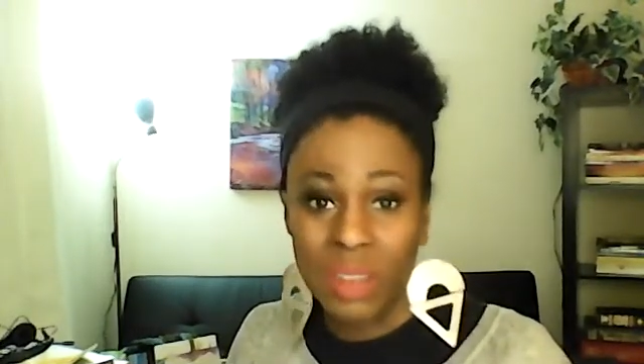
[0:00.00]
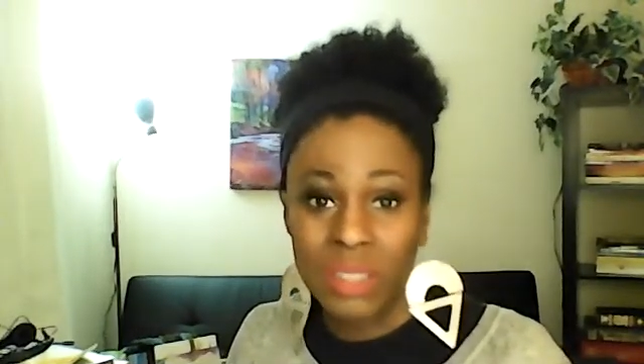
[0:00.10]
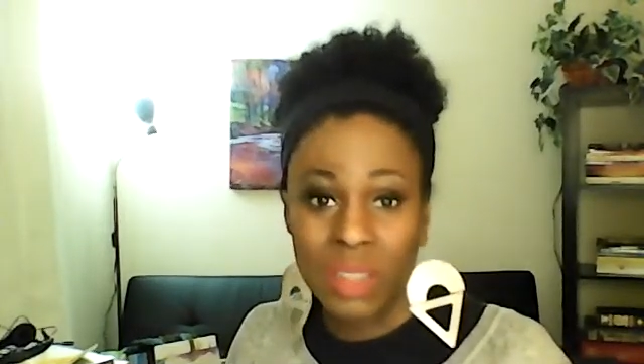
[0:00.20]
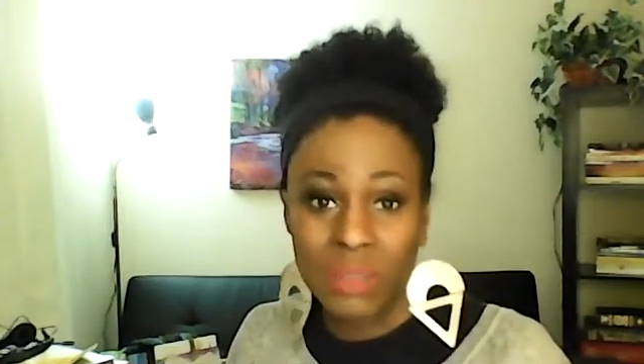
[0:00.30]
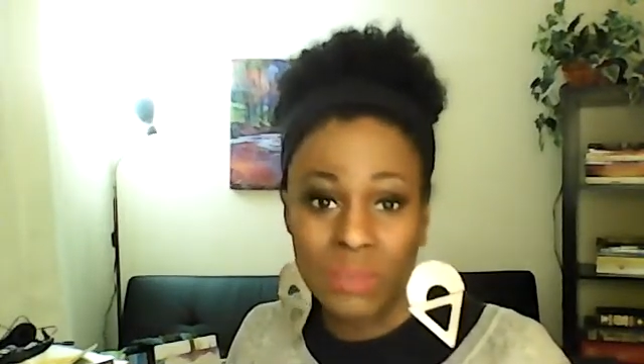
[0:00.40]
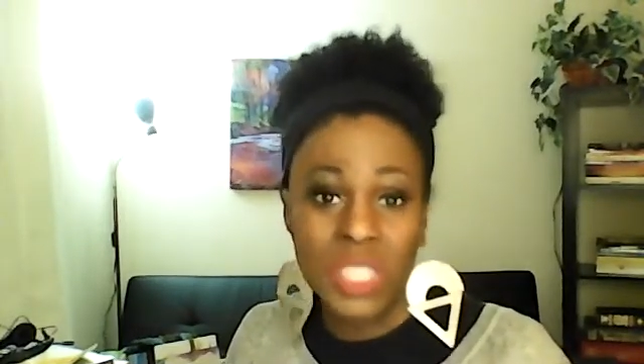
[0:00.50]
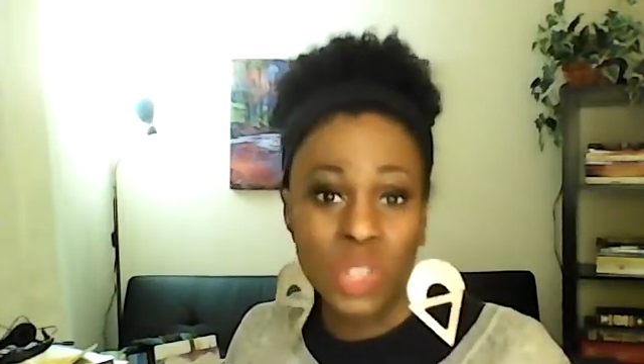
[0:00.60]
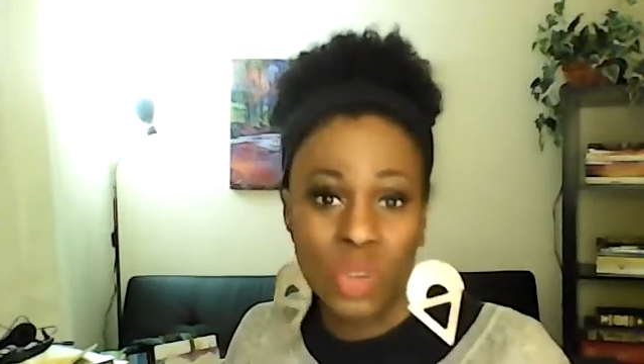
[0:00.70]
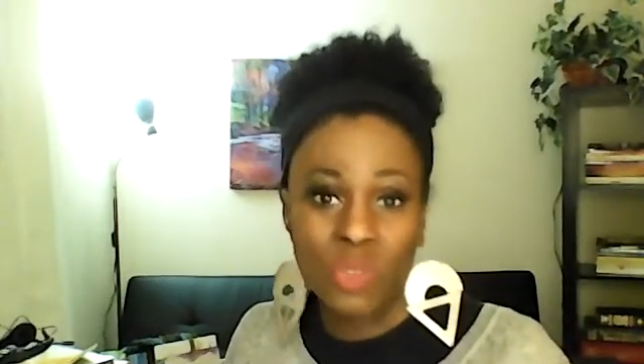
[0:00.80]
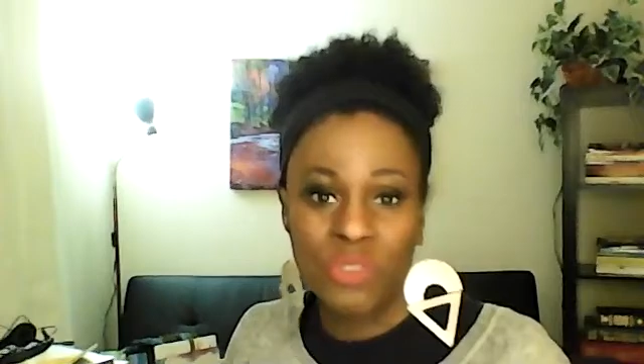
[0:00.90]
a
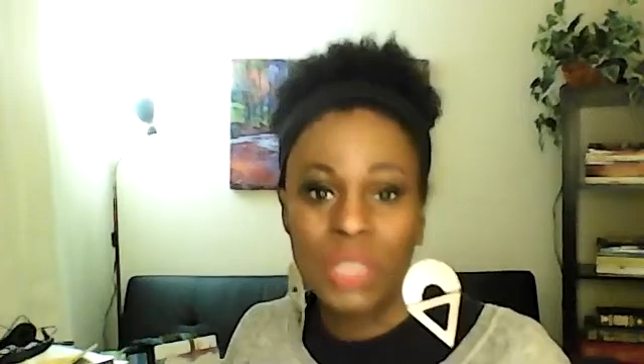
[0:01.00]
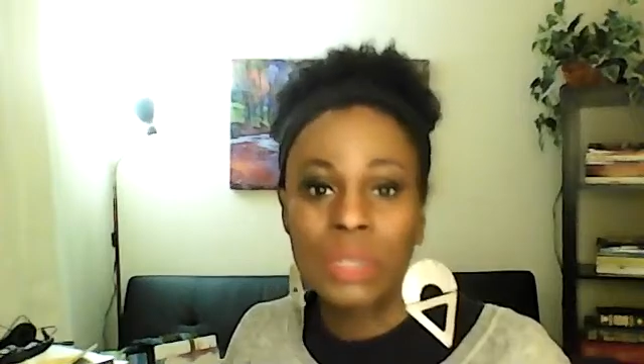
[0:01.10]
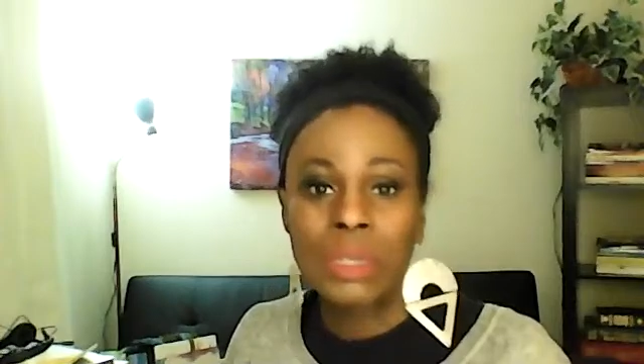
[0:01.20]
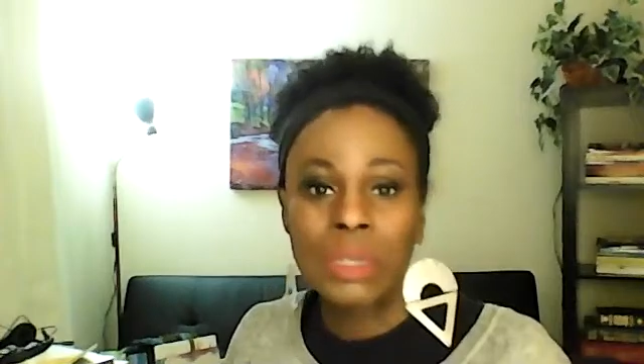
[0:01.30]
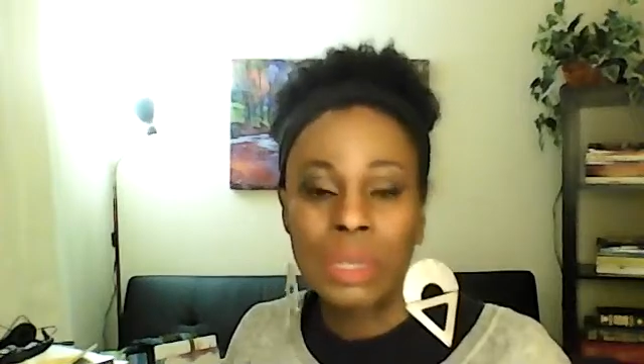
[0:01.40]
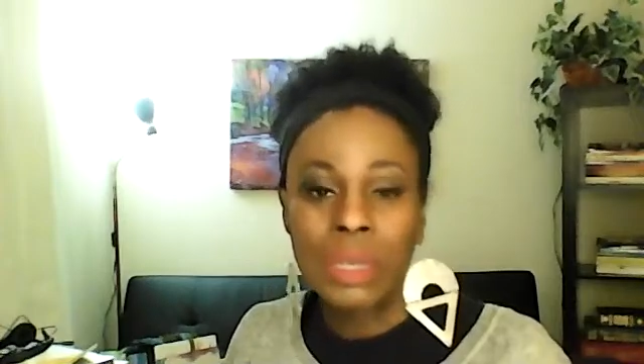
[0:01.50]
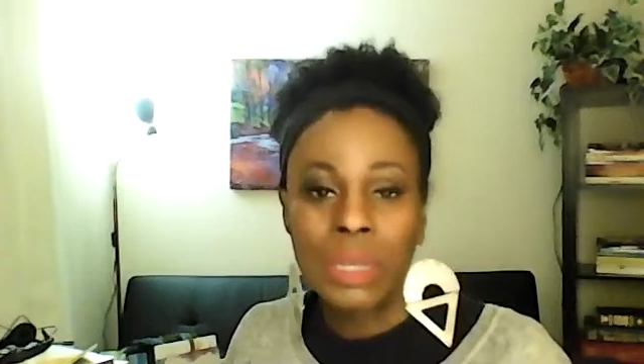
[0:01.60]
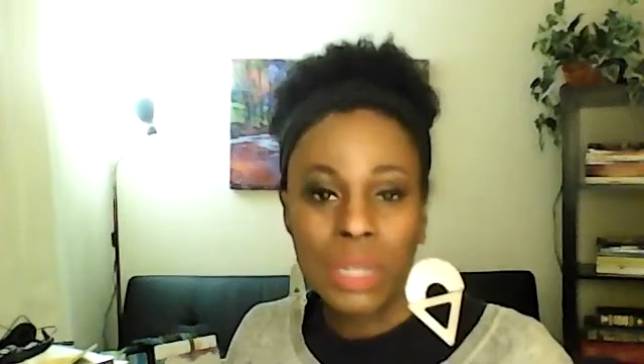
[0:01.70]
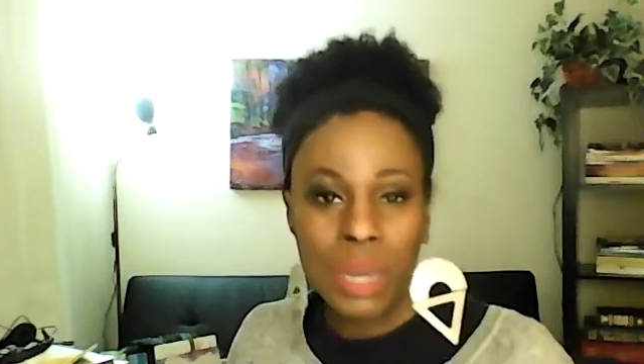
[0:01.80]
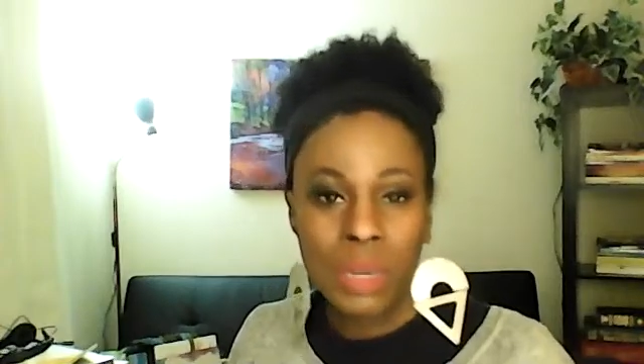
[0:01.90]
physical feeling,
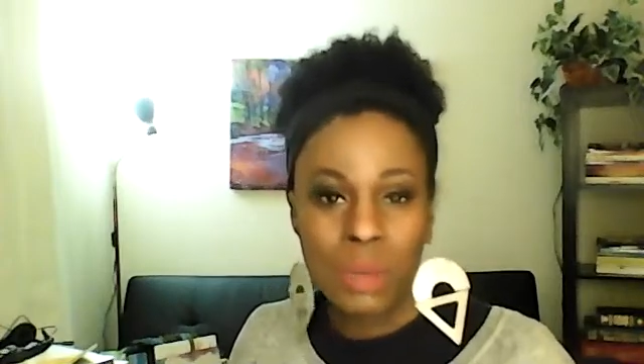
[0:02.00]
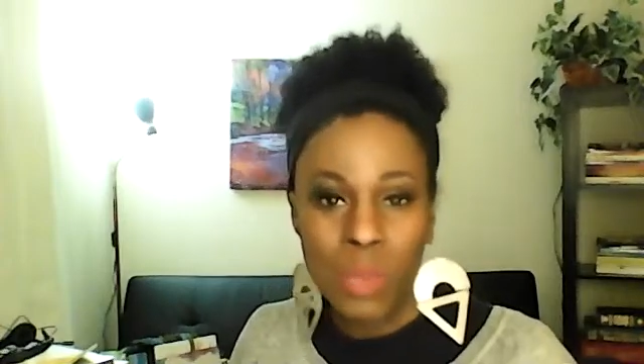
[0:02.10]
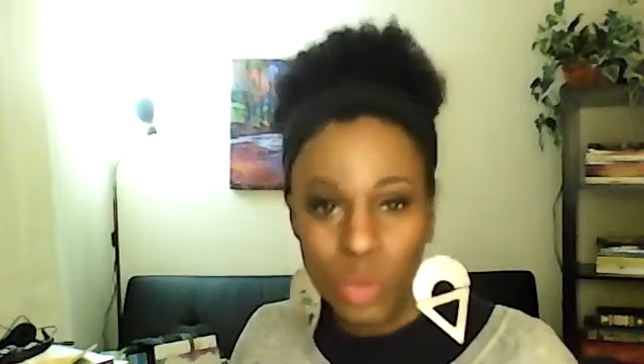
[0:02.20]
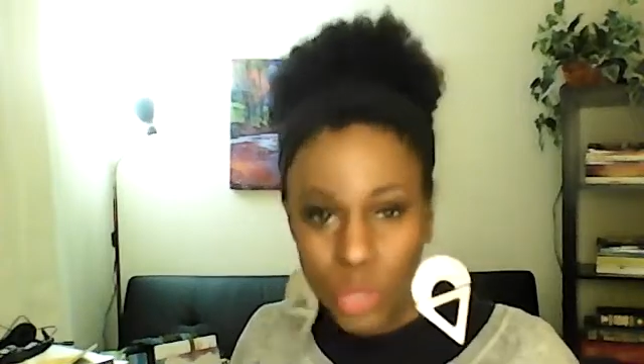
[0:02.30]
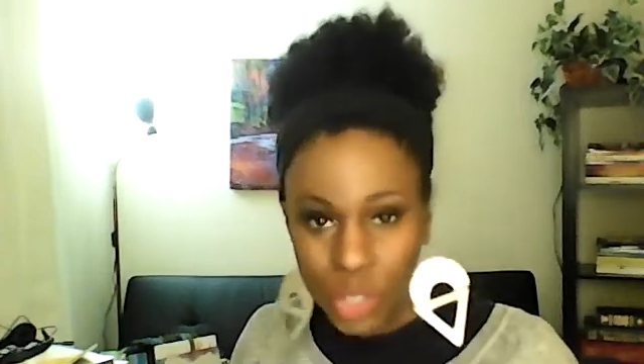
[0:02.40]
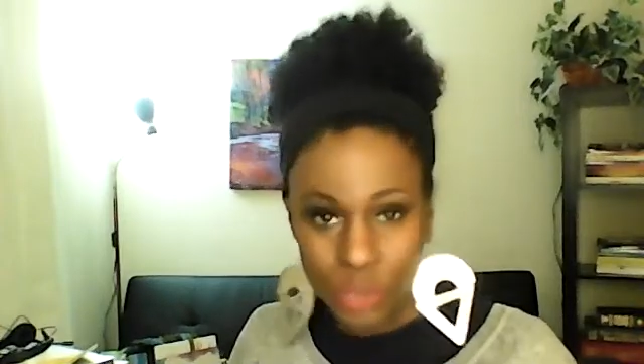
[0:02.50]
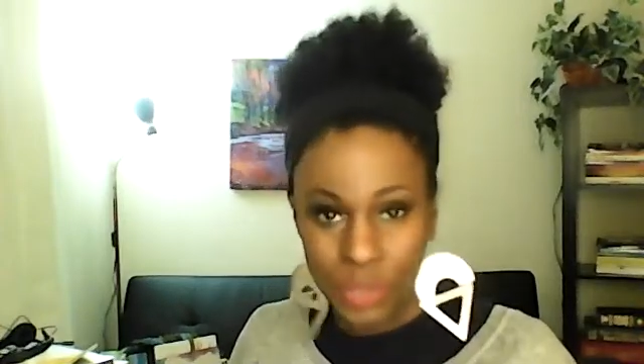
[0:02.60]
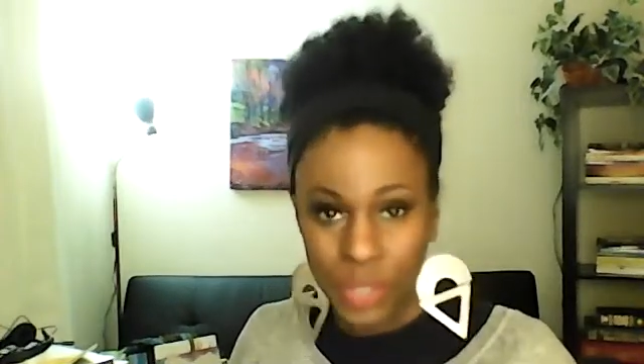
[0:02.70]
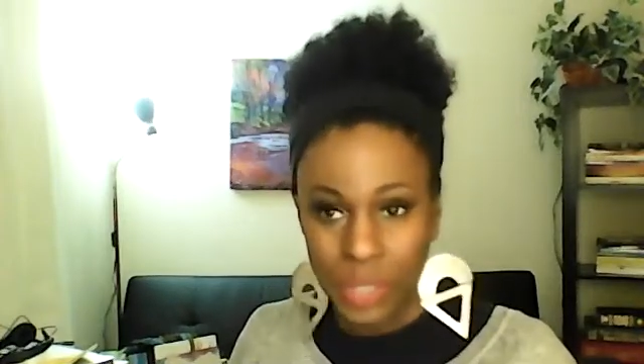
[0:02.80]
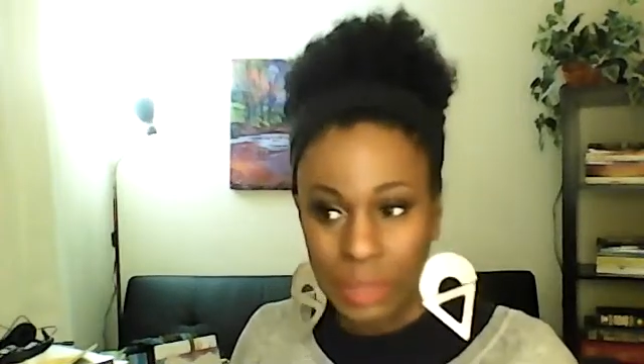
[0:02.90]
not an emotional
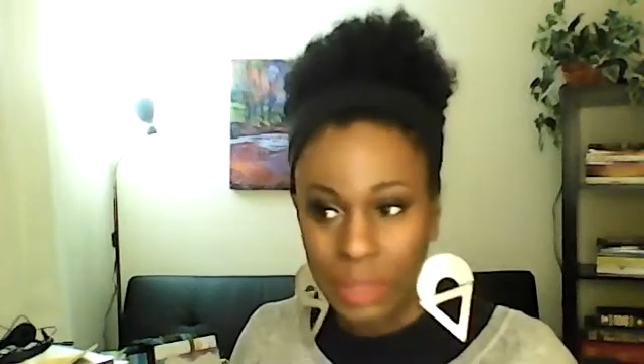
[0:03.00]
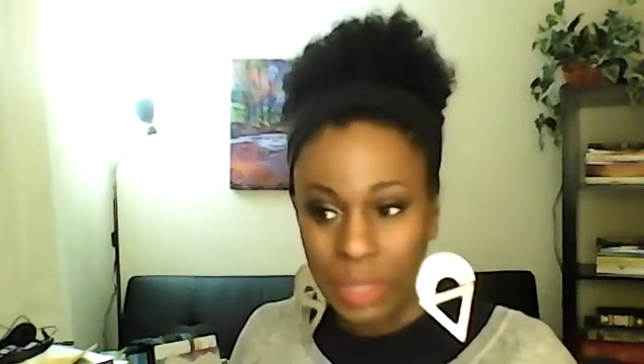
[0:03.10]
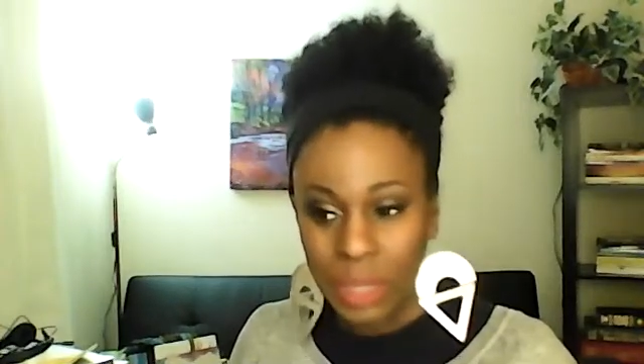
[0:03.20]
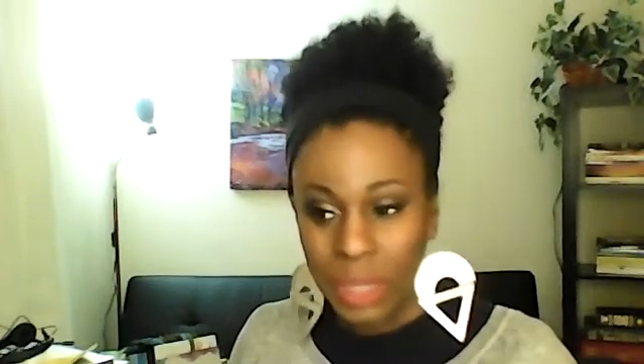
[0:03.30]
feeling.